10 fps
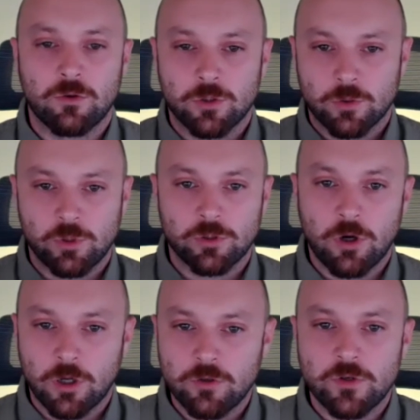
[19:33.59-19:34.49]
third world
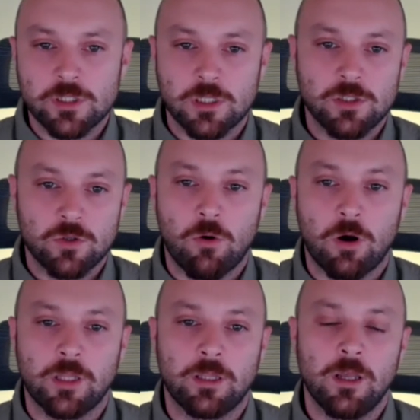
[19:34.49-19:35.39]
countries and so
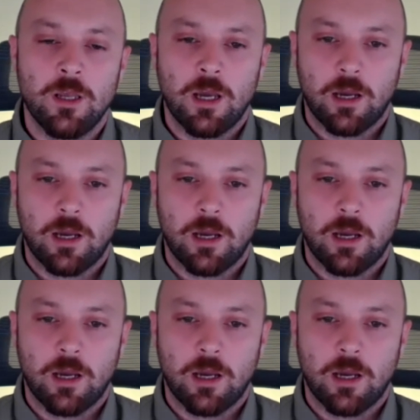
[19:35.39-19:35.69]
on, and